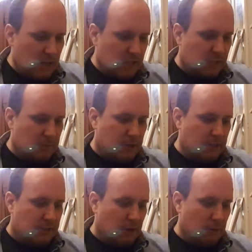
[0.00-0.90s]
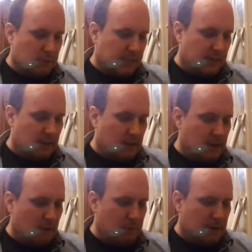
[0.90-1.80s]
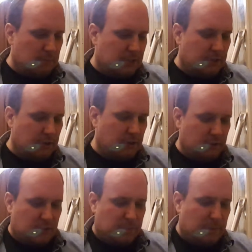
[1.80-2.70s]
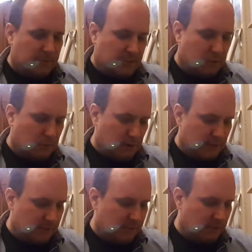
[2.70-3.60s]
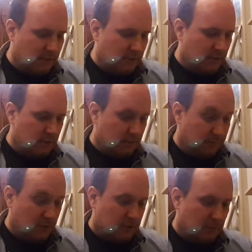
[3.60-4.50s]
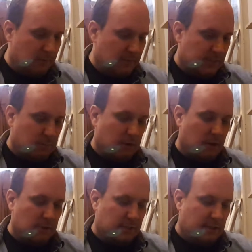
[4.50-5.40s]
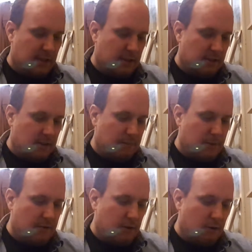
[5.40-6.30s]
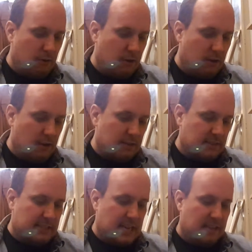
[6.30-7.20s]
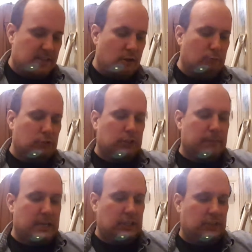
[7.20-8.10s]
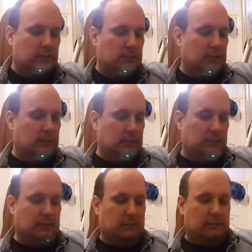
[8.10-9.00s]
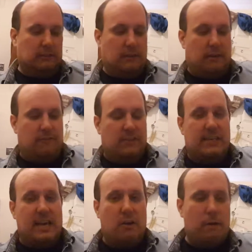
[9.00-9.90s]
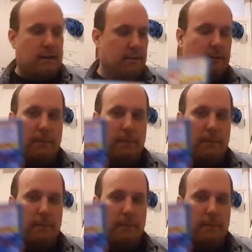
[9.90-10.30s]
some good titles here. I went up to Smith's Toys. First time I visited one of those to get Mario Tennis Ultra Smash for 10 quid.